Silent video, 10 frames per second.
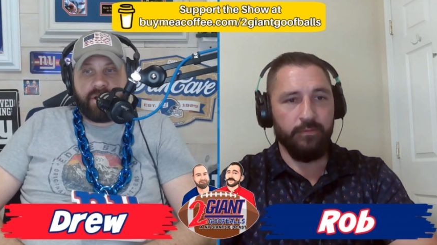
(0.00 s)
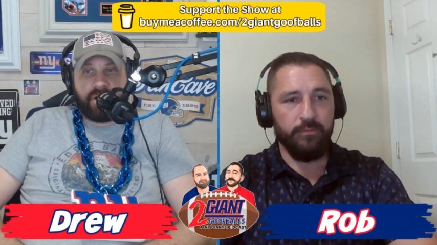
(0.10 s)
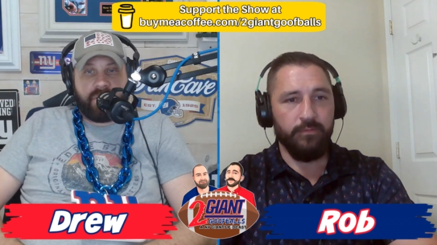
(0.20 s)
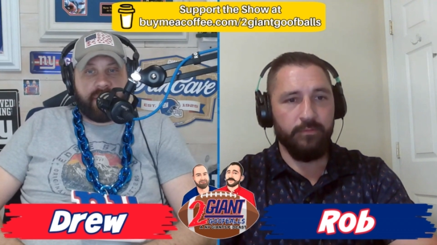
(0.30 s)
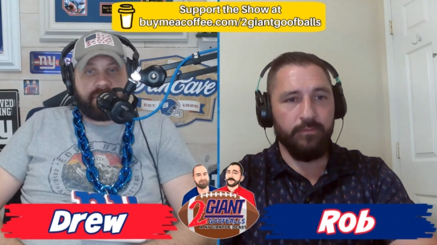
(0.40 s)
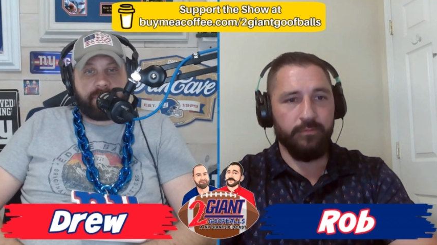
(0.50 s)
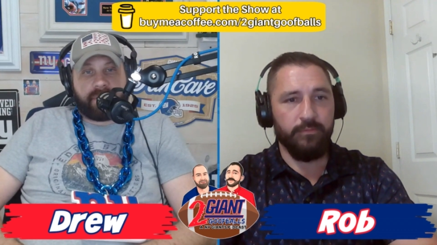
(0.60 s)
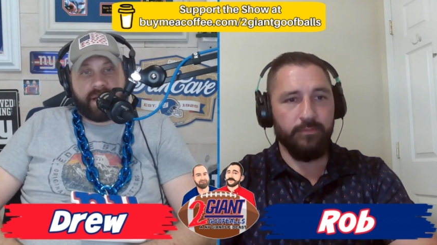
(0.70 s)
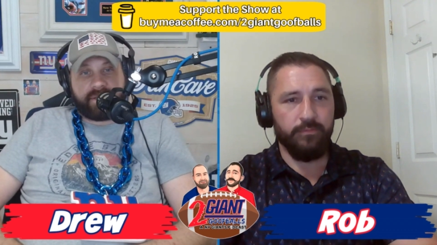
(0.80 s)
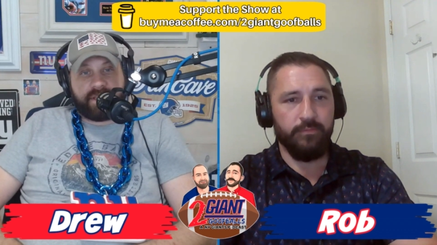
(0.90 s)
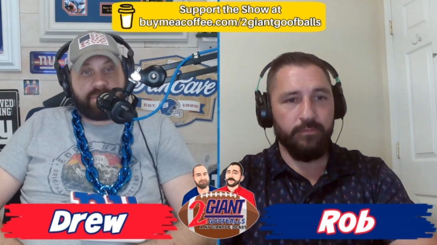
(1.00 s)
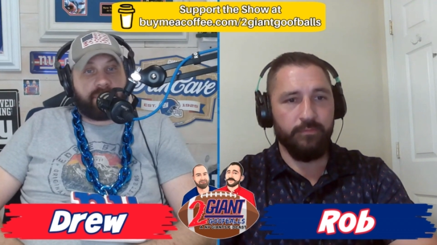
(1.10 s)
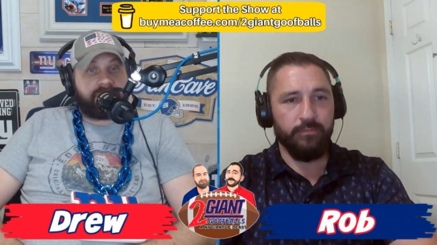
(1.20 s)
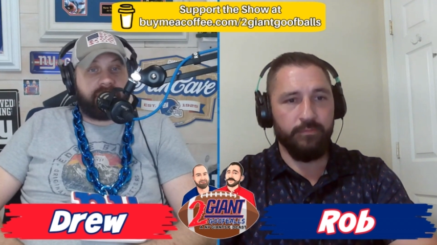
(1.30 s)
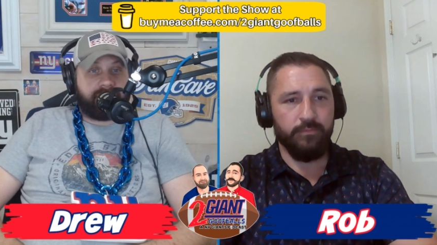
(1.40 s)
Speaker 1: You have to process
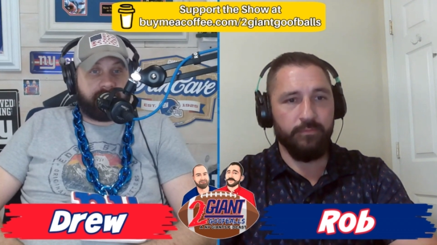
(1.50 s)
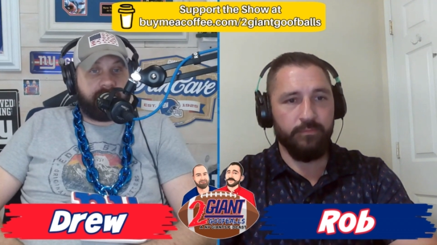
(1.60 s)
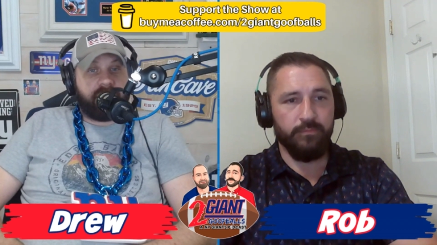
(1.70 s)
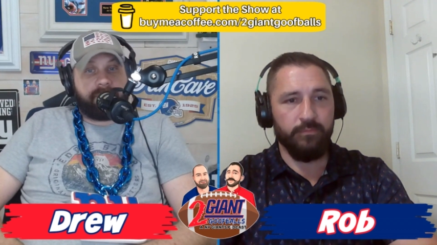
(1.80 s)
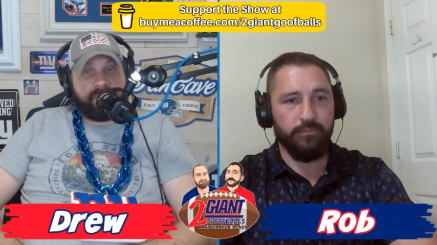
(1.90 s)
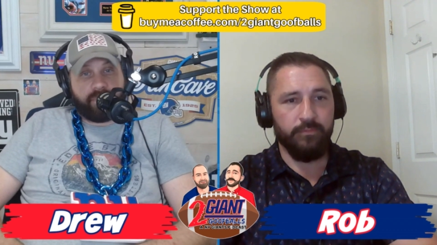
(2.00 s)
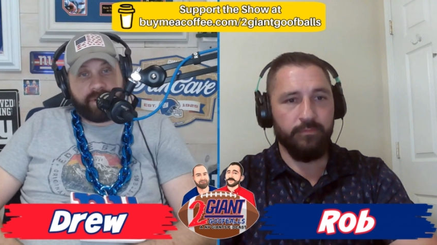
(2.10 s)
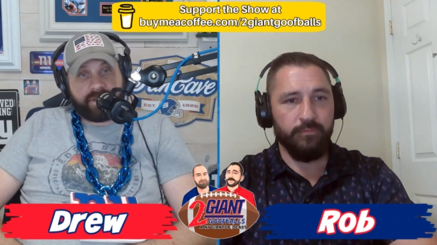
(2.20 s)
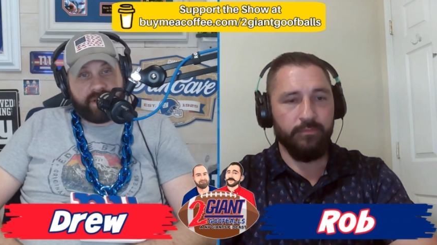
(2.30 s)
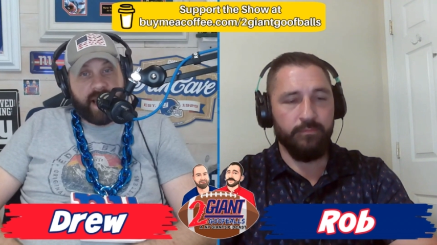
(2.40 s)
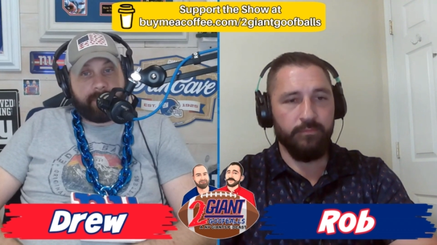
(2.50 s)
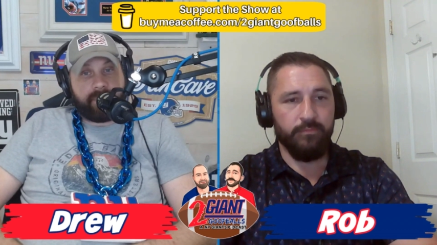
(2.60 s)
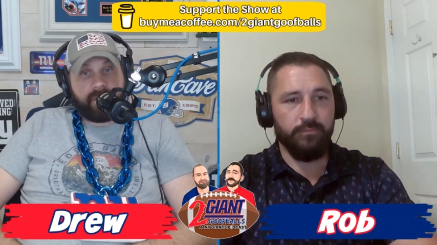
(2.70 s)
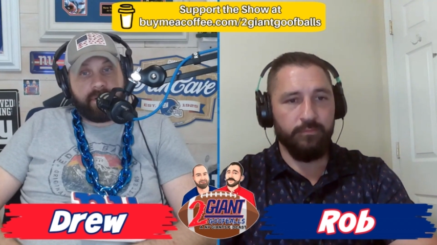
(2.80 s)
what's in front of you before the snap.